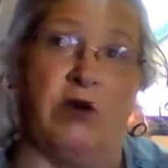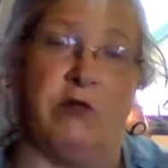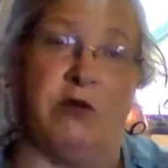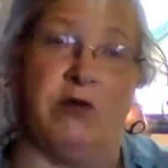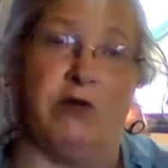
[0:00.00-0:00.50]

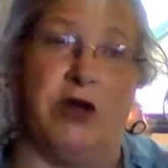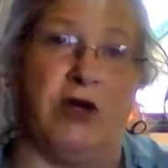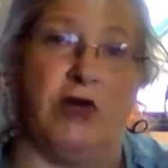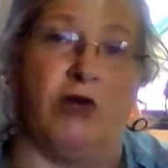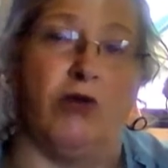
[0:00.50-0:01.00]
Trader,
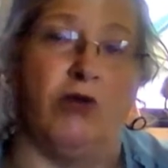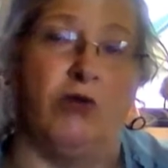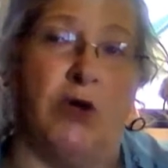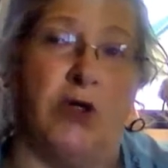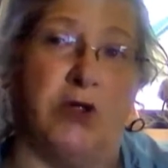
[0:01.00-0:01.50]
or once a
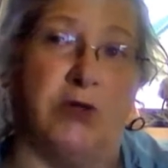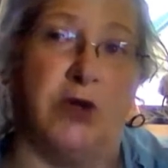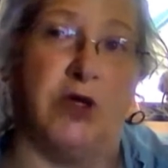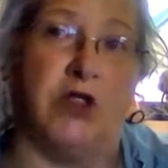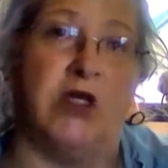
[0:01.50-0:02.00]
month
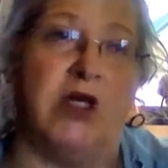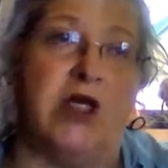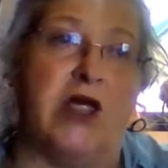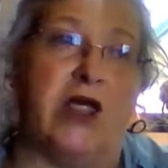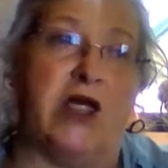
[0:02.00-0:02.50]
eat
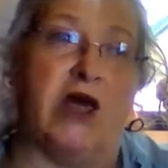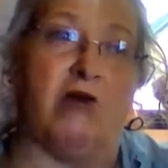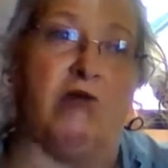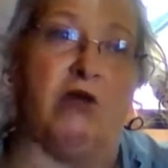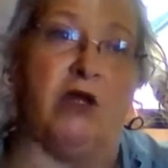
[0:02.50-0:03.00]
out
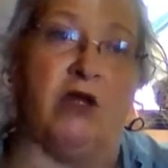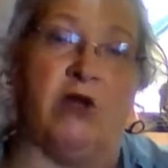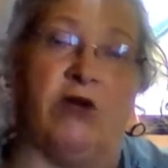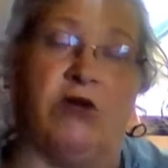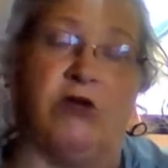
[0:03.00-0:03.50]
at the
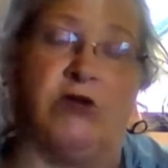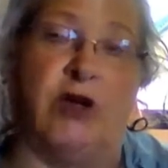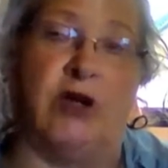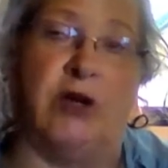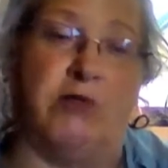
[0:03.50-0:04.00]
China
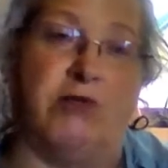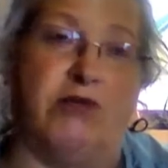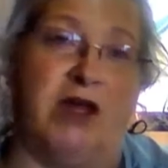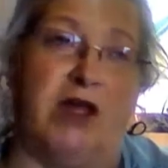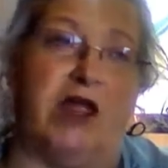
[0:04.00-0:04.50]
Buffet.
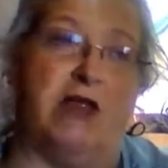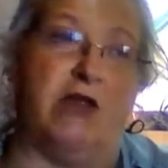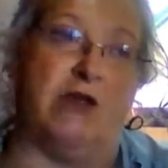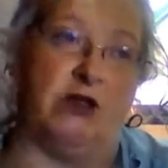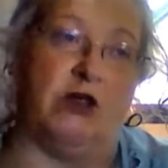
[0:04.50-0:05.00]
You
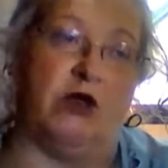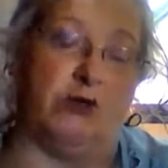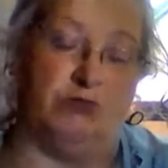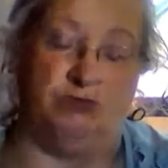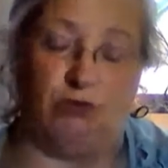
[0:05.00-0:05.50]
know,
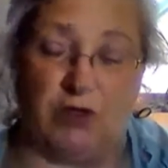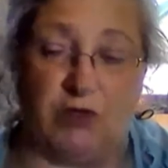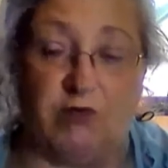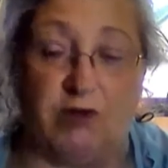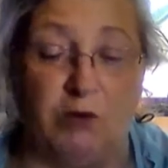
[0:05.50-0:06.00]
it'd be
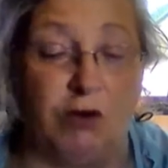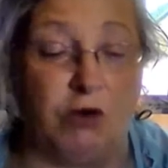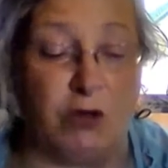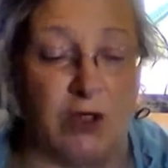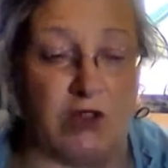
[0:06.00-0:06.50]
worth it,
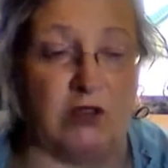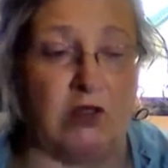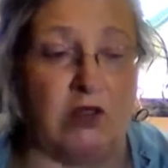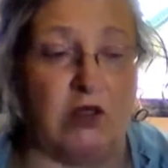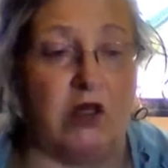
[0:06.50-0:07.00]

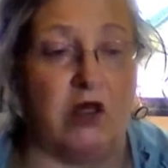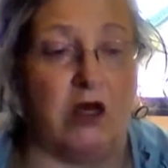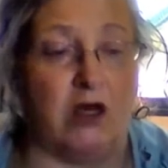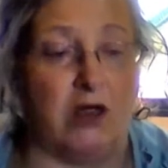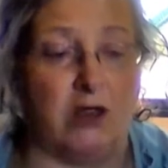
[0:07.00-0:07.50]

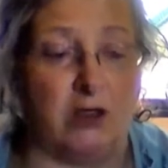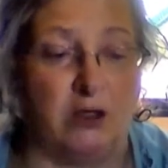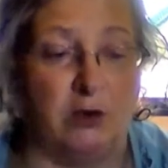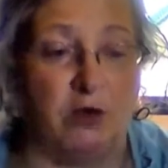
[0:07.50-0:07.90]
just to wait.